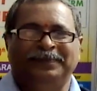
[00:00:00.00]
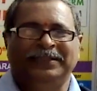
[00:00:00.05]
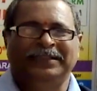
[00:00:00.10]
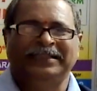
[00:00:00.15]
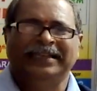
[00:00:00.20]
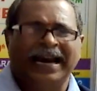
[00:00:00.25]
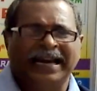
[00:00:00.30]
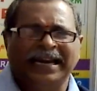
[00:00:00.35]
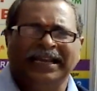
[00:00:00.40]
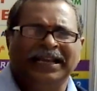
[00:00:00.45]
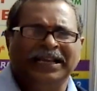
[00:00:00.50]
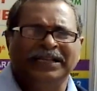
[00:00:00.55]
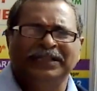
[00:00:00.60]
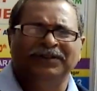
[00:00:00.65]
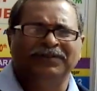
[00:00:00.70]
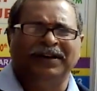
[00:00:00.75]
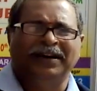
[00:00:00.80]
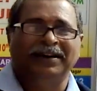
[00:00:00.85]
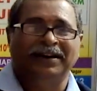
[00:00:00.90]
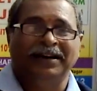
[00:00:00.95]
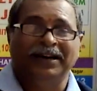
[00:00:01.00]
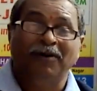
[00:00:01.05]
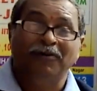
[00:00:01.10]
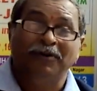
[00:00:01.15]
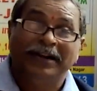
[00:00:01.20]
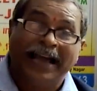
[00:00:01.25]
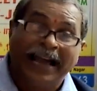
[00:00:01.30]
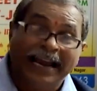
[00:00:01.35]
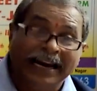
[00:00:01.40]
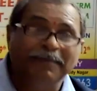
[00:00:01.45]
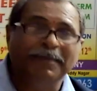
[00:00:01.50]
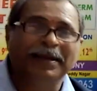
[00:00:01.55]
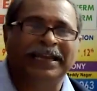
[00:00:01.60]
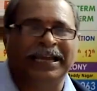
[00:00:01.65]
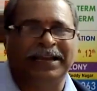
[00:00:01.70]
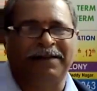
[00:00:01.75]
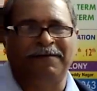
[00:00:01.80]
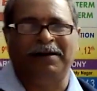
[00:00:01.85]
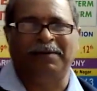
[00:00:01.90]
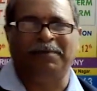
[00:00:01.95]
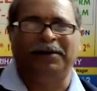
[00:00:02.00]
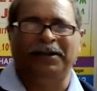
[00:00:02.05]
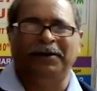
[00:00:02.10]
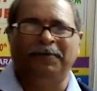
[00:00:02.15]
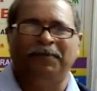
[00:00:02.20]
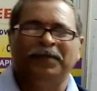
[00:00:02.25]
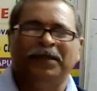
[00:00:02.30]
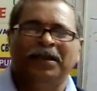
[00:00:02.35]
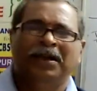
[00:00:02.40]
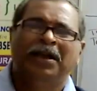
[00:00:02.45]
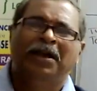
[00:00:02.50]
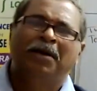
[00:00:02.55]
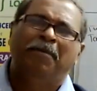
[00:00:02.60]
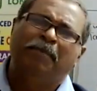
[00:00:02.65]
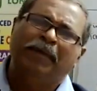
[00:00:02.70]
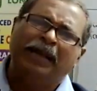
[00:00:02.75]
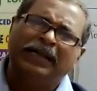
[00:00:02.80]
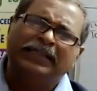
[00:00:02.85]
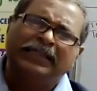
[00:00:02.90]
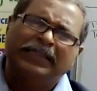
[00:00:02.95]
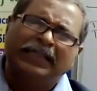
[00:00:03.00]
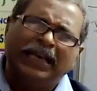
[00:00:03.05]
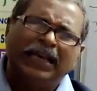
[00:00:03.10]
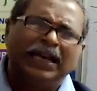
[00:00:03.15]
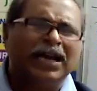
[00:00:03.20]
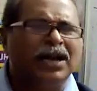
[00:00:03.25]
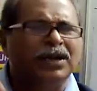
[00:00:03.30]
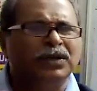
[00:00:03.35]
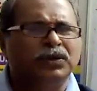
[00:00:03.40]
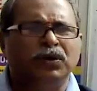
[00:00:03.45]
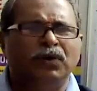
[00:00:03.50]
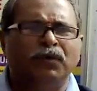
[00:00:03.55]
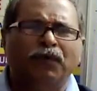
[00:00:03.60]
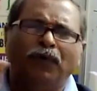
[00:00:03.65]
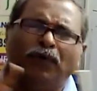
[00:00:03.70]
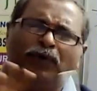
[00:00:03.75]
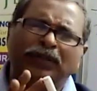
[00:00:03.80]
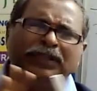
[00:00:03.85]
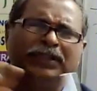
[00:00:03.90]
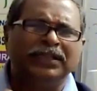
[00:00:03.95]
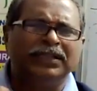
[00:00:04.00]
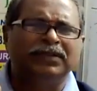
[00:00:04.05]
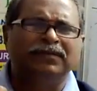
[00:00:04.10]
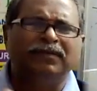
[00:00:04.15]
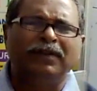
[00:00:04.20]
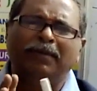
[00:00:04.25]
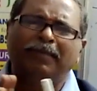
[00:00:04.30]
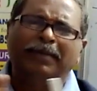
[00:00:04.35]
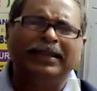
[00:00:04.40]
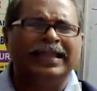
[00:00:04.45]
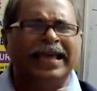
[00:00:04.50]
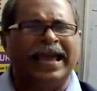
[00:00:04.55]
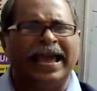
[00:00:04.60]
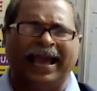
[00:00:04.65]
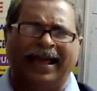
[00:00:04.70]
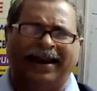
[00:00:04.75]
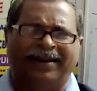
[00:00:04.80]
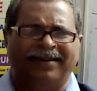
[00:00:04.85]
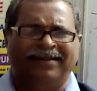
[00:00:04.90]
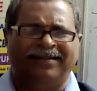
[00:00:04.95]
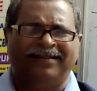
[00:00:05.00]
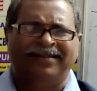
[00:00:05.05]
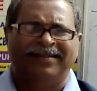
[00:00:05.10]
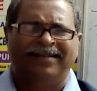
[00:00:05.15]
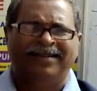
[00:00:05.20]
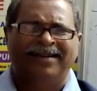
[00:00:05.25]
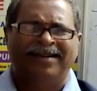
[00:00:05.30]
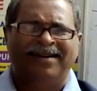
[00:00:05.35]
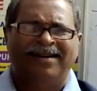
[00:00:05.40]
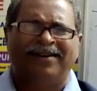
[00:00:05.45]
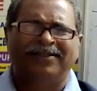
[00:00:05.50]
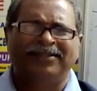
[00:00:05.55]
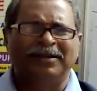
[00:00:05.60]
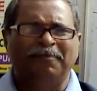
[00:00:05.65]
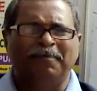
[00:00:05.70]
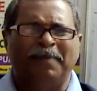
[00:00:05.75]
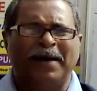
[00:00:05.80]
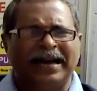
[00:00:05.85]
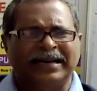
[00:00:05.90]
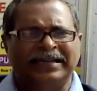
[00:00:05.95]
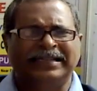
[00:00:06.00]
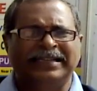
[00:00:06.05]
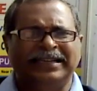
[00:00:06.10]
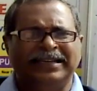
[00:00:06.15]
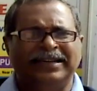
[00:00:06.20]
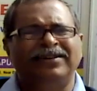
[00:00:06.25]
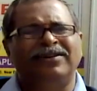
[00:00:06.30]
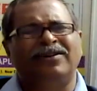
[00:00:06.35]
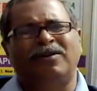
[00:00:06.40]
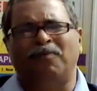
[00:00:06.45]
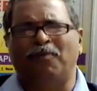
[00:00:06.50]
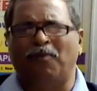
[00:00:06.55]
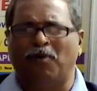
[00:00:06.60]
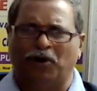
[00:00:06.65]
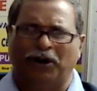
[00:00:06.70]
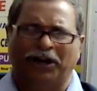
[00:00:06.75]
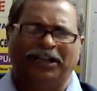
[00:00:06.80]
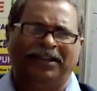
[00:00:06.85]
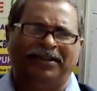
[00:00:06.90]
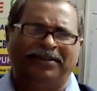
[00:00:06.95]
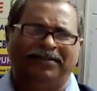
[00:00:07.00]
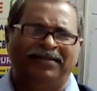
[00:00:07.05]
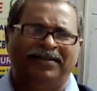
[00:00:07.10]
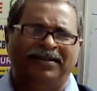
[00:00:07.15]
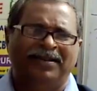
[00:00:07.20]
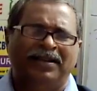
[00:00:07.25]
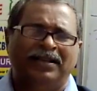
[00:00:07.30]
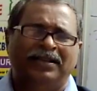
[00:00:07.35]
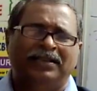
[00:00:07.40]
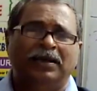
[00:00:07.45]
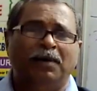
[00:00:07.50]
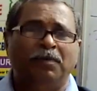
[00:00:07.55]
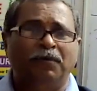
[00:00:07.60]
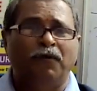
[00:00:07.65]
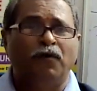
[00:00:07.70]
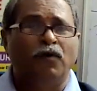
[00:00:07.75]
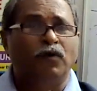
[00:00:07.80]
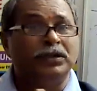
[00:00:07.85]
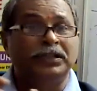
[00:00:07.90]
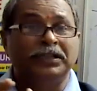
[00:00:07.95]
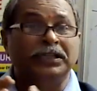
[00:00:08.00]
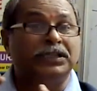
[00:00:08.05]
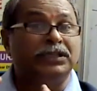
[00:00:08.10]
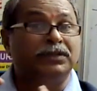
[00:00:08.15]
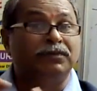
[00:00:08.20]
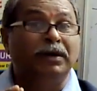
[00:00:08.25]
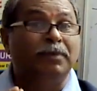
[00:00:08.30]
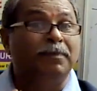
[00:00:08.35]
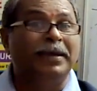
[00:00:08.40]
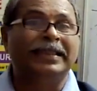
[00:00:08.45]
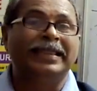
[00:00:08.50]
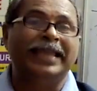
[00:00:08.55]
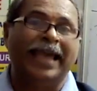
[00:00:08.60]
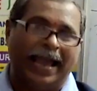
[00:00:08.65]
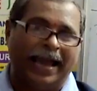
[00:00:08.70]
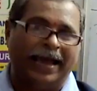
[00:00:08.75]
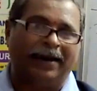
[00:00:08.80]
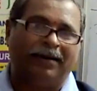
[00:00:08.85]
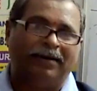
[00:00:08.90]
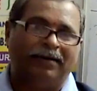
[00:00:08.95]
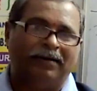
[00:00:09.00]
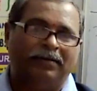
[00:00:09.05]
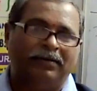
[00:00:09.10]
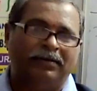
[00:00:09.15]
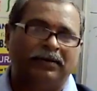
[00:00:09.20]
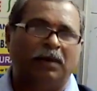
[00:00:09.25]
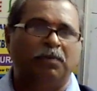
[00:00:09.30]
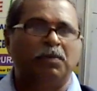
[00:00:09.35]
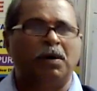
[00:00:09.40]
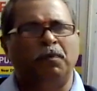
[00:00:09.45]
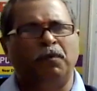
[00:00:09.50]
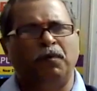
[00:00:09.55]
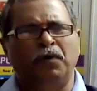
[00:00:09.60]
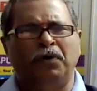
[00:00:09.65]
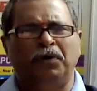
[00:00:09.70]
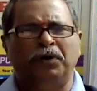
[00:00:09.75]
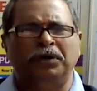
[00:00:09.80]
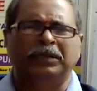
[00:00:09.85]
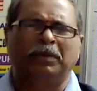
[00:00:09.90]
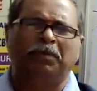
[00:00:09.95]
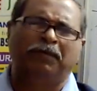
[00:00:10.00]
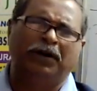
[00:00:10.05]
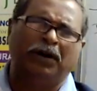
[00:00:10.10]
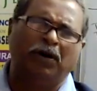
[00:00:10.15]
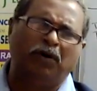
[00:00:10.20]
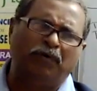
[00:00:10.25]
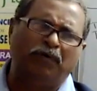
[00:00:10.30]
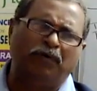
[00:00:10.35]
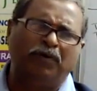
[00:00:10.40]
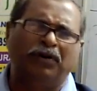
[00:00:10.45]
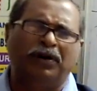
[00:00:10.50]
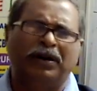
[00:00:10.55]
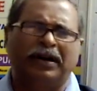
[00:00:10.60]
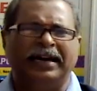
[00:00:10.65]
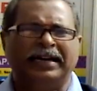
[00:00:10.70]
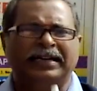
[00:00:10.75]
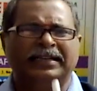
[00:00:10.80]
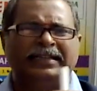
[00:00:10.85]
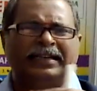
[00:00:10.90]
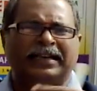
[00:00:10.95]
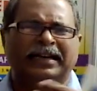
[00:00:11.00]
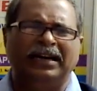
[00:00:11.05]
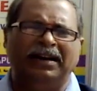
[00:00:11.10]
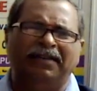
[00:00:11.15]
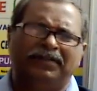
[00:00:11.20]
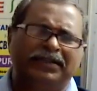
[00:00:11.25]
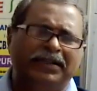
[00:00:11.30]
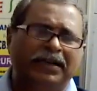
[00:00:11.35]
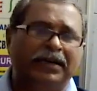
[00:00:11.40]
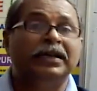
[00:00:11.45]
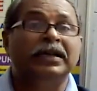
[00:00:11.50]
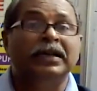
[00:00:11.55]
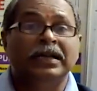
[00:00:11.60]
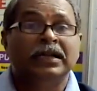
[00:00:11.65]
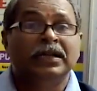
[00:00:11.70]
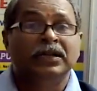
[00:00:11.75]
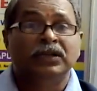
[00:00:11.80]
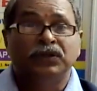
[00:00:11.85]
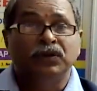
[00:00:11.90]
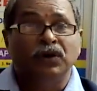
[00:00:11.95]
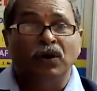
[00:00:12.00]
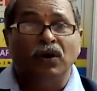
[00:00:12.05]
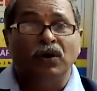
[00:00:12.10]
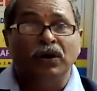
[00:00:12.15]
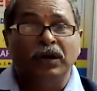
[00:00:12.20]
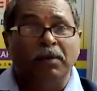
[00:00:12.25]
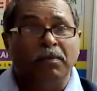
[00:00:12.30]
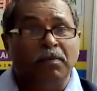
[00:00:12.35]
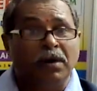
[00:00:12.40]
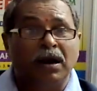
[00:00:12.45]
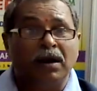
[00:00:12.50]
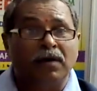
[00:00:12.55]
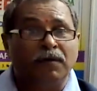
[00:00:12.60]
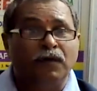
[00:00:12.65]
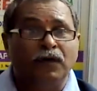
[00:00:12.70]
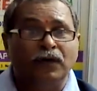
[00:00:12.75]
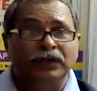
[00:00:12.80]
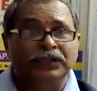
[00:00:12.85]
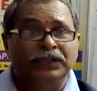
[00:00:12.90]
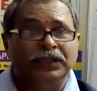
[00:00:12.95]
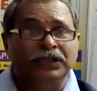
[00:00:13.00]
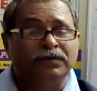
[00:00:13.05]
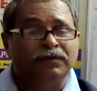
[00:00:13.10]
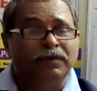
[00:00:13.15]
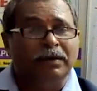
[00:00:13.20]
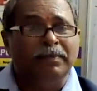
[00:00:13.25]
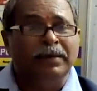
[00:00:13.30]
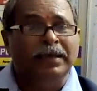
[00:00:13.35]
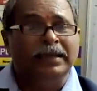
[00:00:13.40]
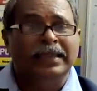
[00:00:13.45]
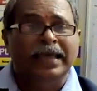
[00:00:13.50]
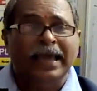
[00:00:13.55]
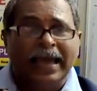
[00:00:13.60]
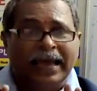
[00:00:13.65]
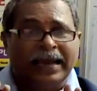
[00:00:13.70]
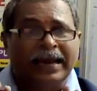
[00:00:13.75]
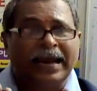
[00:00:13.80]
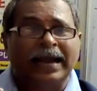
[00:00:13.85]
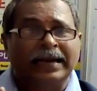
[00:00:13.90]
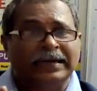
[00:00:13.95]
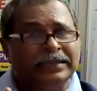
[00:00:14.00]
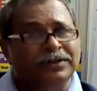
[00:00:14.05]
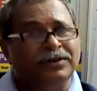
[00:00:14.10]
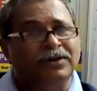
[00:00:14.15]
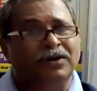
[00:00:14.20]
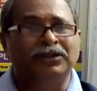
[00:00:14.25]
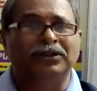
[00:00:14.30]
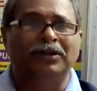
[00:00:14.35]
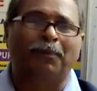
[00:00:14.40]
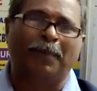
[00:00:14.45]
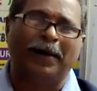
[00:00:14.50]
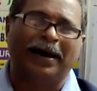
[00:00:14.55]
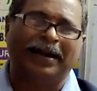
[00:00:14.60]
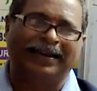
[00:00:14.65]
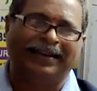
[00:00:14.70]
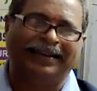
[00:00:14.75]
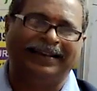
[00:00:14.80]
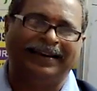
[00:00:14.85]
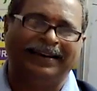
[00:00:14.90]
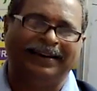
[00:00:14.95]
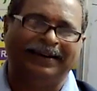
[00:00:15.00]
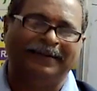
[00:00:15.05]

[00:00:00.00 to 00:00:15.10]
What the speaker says: Static is now dynamic. Means here also forces will be there on the particle or body. Some forces will be there. Some upward, some downward, right side, left side. So number of forces will be there acting on the particle.